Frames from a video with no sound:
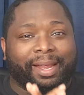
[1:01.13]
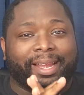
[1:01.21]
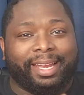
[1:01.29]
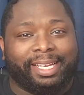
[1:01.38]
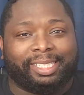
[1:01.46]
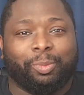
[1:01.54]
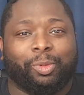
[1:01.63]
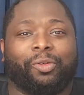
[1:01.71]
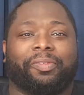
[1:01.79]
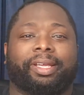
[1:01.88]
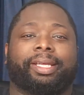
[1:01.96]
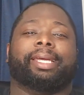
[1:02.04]
in this
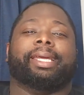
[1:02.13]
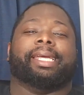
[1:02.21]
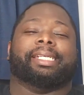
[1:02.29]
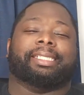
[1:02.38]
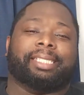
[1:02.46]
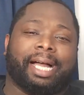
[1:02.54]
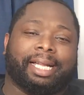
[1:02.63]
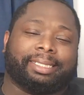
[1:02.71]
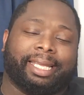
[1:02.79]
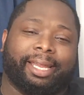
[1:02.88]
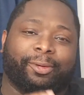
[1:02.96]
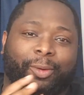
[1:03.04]
movie is
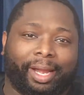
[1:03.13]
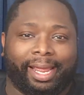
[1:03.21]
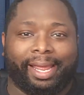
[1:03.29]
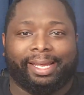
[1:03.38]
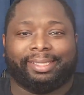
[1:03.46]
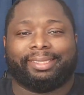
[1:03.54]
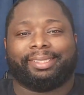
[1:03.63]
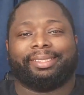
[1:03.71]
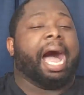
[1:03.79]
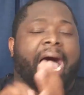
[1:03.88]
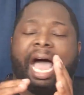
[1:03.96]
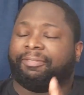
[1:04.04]
Dante Reyes.
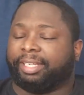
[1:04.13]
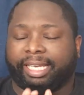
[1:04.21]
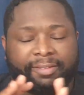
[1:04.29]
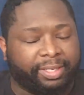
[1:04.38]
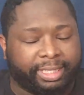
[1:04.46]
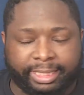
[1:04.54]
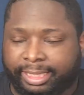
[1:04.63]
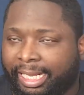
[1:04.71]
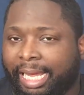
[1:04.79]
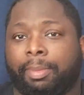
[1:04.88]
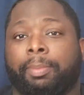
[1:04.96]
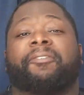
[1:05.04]
I have to give a
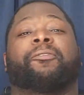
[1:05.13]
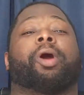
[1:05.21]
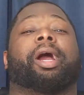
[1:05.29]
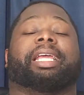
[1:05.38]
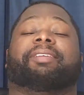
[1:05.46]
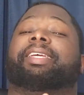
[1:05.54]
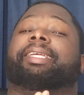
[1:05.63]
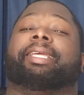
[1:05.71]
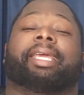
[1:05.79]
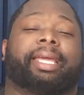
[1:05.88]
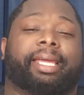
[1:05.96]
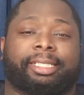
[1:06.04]
disclaimer before I even
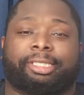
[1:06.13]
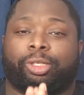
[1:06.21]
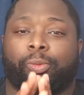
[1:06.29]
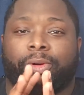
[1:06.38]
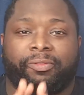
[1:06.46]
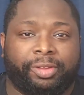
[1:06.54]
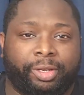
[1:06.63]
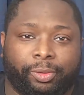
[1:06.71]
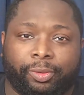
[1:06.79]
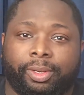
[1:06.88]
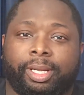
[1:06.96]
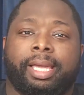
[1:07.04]
get into the review.